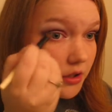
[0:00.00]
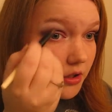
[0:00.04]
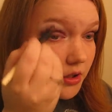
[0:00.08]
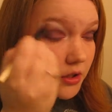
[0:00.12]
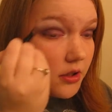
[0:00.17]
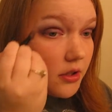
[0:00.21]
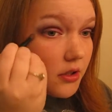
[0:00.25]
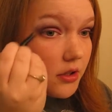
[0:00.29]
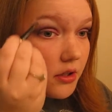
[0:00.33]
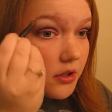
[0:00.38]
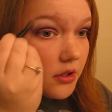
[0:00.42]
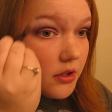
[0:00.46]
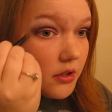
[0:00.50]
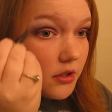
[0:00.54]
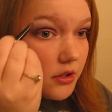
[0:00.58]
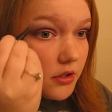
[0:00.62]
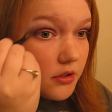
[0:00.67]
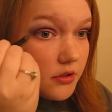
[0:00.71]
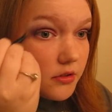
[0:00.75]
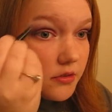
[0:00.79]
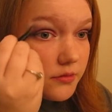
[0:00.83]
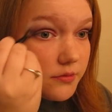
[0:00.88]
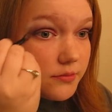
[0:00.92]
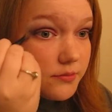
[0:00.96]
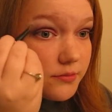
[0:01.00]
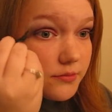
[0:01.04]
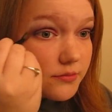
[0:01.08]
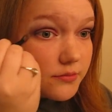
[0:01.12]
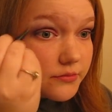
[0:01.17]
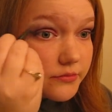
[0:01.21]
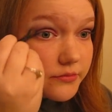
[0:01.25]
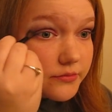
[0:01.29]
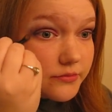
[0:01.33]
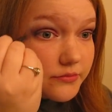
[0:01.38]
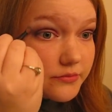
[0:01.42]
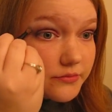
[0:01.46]

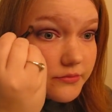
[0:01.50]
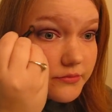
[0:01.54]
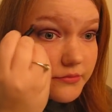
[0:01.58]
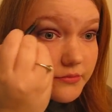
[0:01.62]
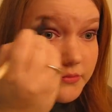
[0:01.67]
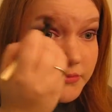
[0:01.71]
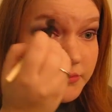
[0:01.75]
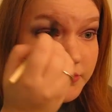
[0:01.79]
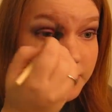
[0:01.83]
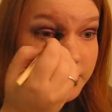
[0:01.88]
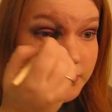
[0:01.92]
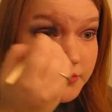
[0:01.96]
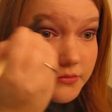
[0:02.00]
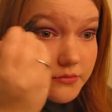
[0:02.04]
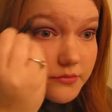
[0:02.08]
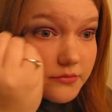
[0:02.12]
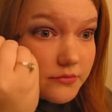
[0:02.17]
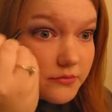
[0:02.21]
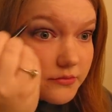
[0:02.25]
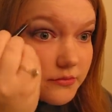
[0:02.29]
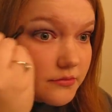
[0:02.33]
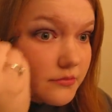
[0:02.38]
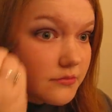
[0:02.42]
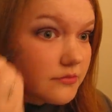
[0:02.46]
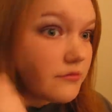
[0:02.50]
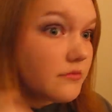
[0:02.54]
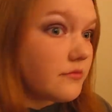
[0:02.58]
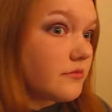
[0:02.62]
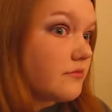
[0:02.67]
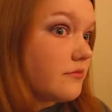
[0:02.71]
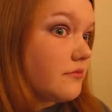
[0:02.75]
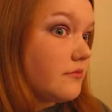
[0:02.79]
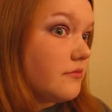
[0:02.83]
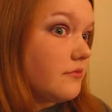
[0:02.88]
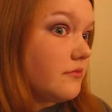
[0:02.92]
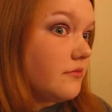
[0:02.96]

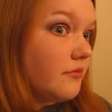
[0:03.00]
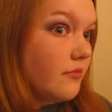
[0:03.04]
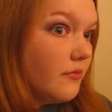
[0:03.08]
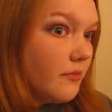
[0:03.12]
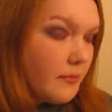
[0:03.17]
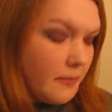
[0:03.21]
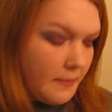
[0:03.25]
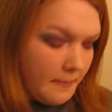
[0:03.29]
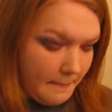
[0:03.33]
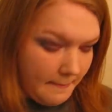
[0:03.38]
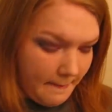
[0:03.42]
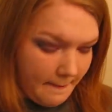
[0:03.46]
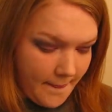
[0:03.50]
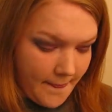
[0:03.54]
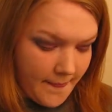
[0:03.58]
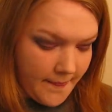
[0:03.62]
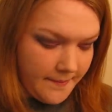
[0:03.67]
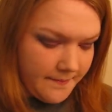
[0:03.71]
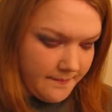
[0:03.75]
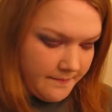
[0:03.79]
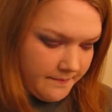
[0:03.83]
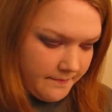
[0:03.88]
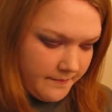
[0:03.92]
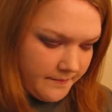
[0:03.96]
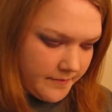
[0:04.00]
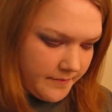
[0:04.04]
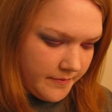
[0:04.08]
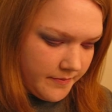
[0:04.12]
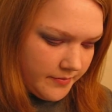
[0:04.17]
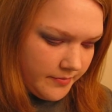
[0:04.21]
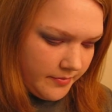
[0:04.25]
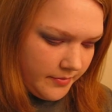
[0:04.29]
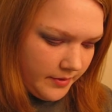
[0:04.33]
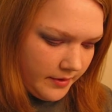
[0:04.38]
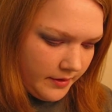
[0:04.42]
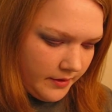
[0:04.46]

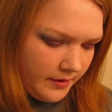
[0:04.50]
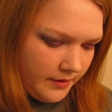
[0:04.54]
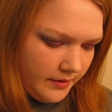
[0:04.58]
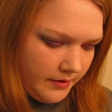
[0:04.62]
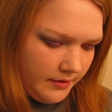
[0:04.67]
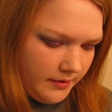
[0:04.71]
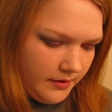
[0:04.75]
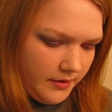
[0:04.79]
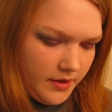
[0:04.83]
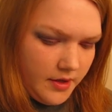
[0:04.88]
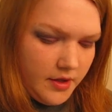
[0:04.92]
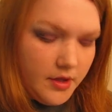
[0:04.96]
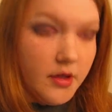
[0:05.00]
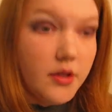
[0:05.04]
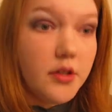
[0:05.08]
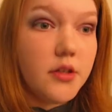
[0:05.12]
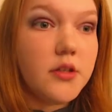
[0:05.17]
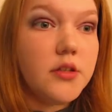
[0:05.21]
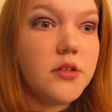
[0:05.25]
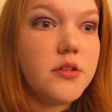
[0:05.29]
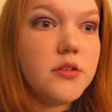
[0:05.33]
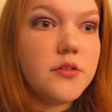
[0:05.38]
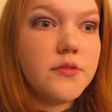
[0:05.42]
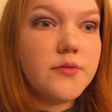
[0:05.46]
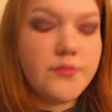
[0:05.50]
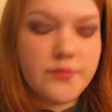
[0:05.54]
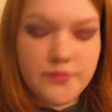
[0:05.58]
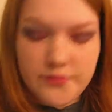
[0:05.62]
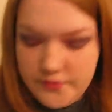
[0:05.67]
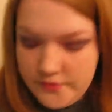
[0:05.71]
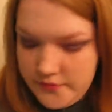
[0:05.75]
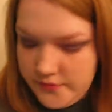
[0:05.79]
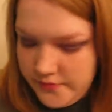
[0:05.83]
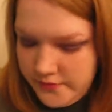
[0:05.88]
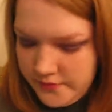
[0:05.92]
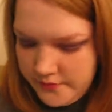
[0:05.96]

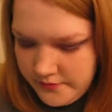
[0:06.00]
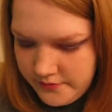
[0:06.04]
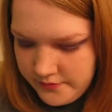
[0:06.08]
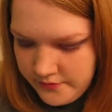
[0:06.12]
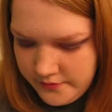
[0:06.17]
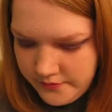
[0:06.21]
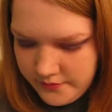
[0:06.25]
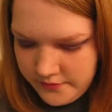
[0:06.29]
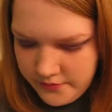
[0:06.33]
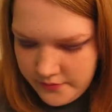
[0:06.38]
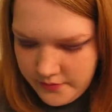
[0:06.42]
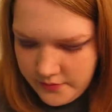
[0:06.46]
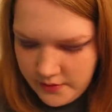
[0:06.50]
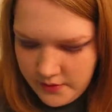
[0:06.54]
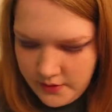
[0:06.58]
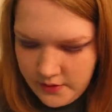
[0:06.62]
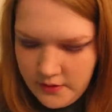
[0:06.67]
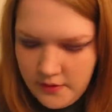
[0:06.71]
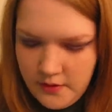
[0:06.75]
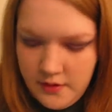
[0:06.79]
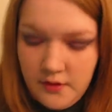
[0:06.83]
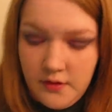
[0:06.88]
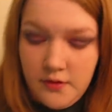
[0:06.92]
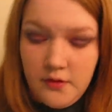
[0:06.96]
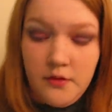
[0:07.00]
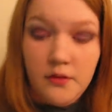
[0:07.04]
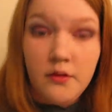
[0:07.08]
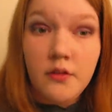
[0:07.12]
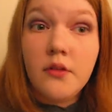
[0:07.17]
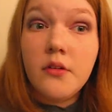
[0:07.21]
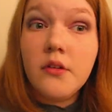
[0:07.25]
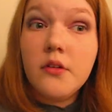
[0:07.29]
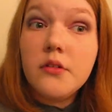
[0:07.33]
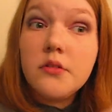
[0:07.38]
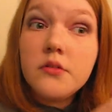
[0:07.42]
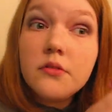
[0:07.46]

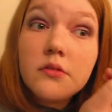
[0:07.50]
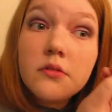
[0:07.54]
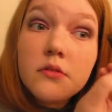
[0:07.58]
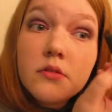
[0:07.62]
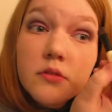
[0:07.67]
No one is speaking in this clip.